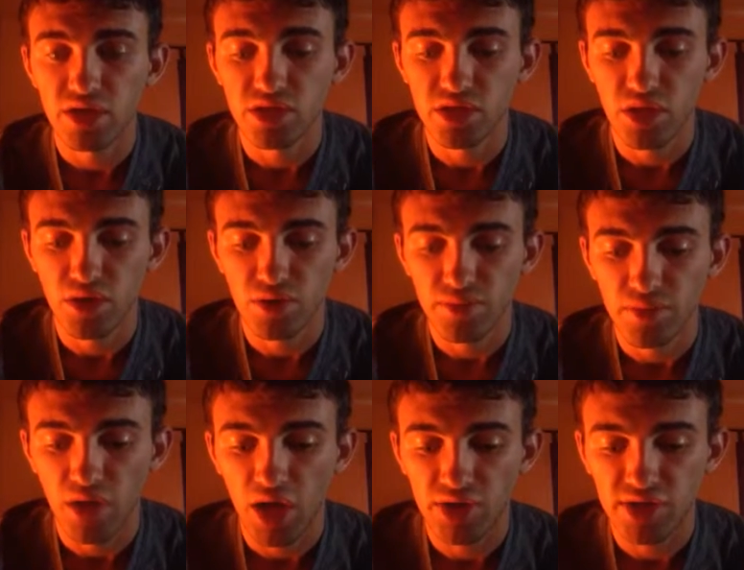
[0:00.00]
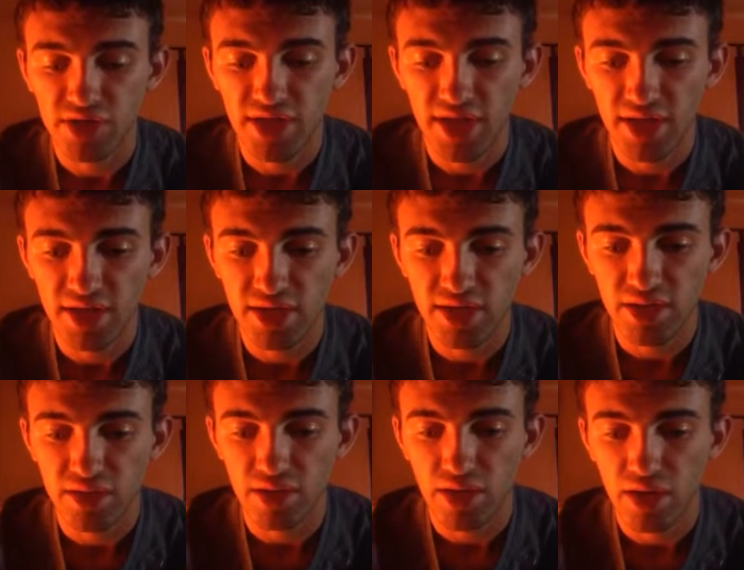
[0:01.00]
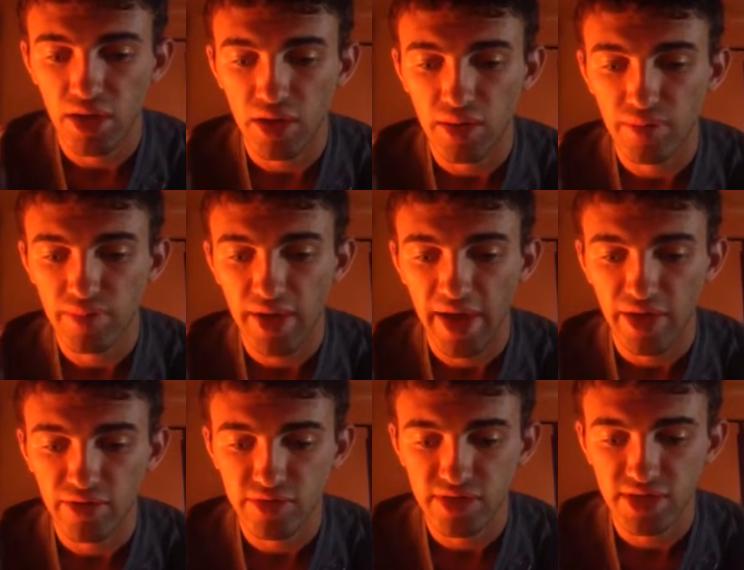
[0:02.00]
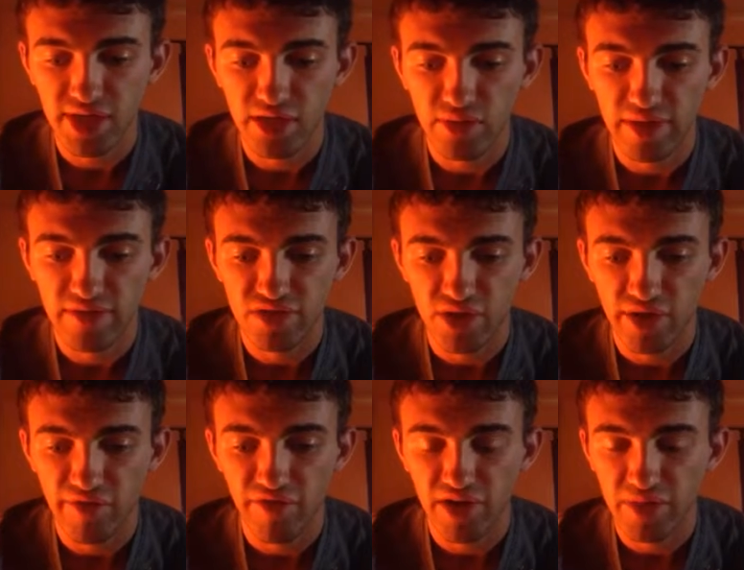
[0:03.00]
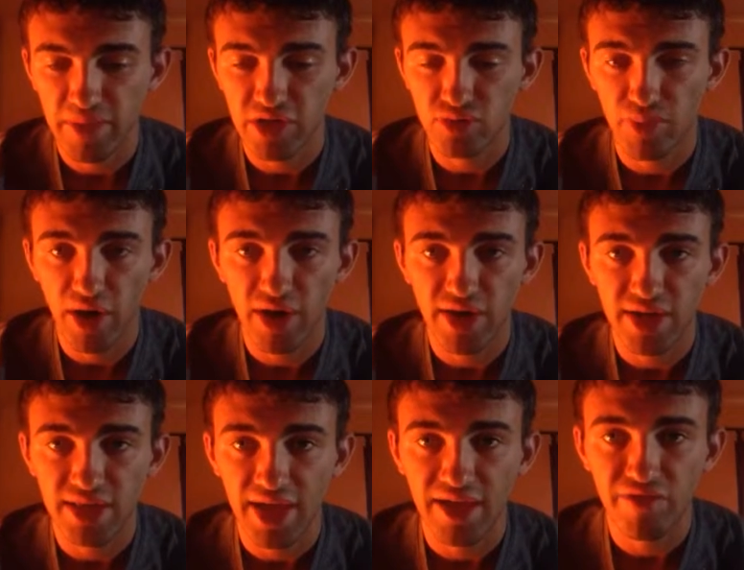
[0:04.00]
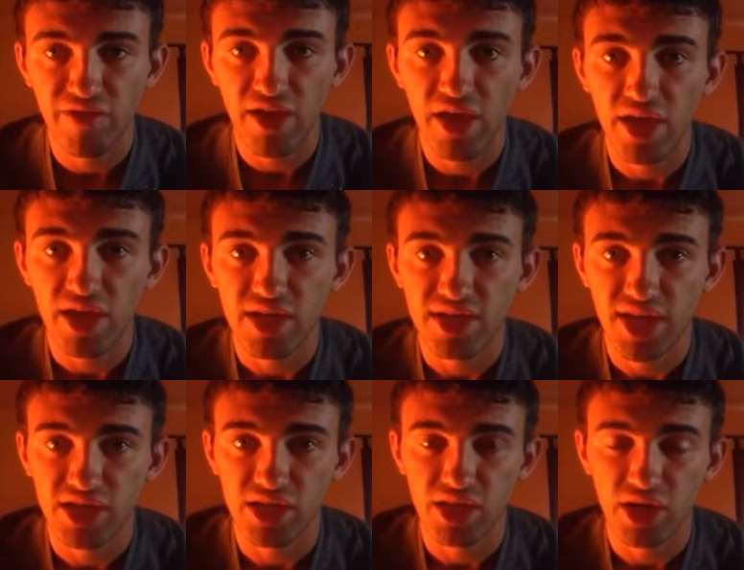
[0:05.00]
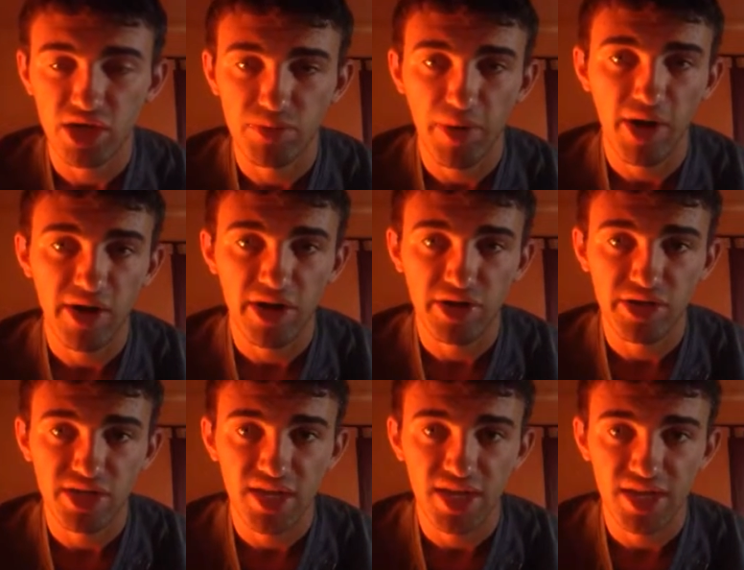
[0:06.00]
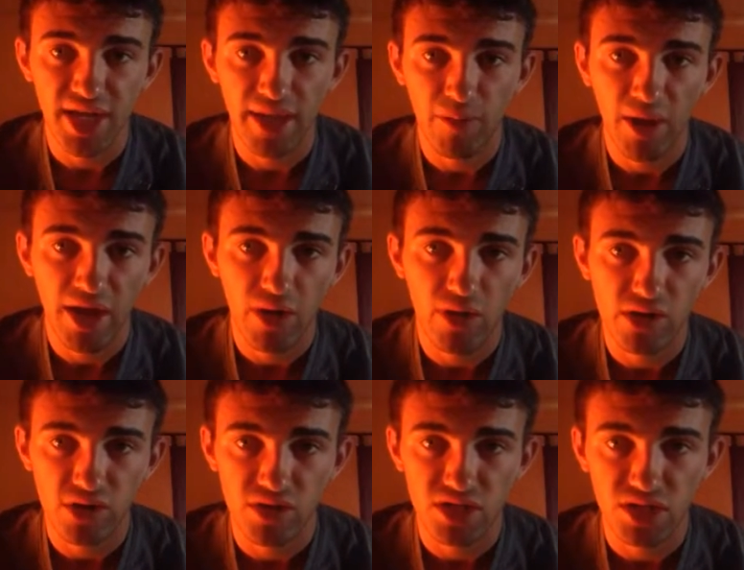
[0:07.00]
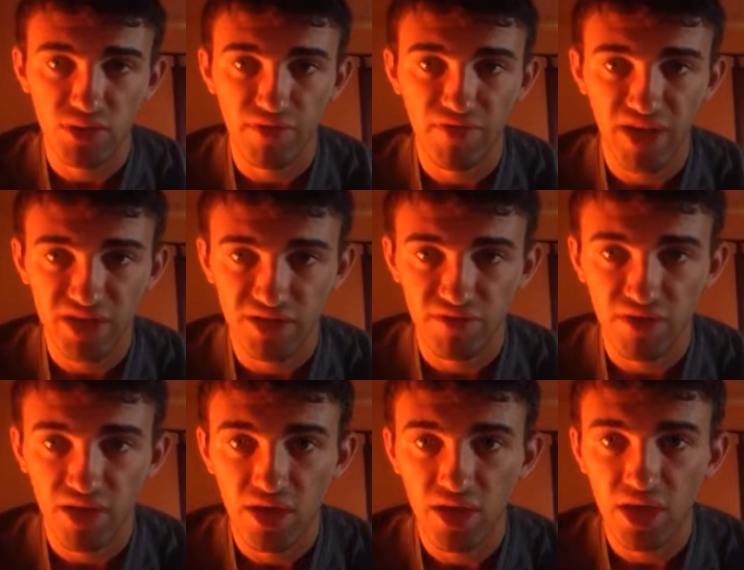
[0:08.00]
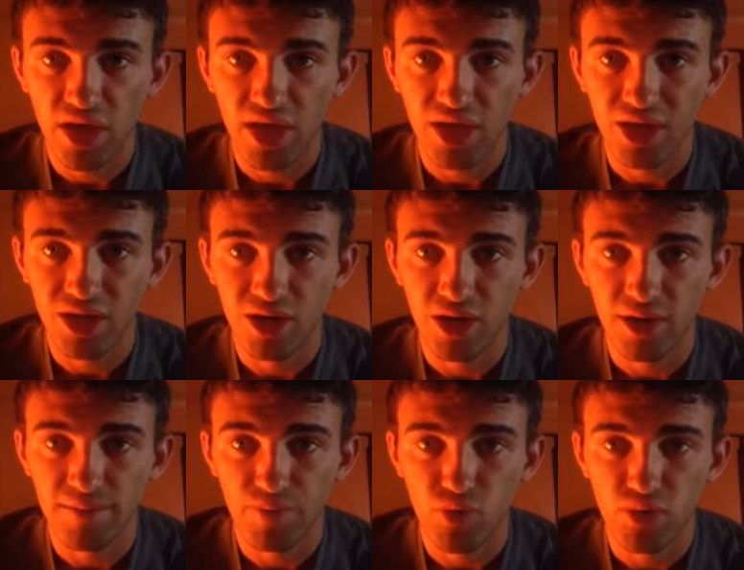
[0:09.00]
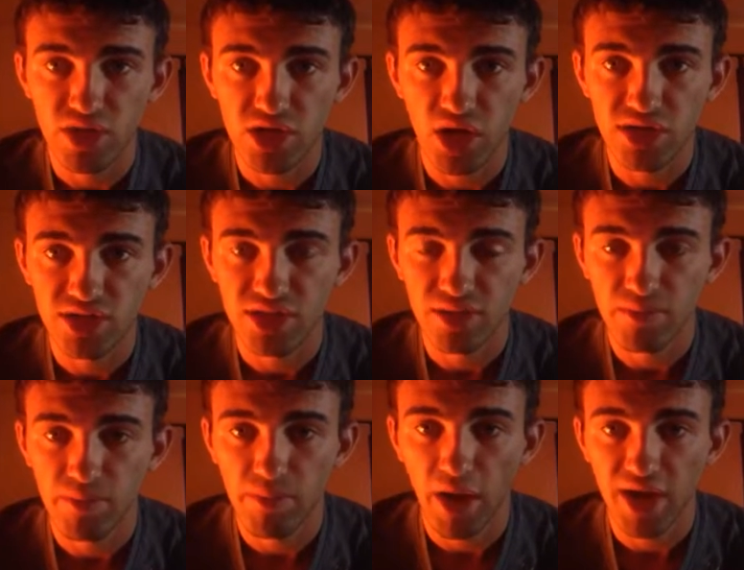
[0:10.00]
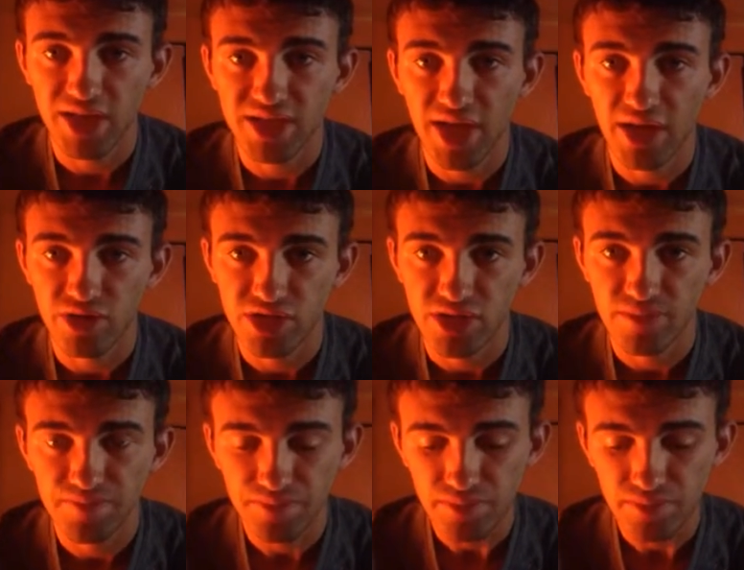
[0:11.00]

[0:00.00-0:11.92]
So understanding how scalar waves are a fundamental part in life is actually a large part in understanding why orgone is so effective in recharging the body's energy.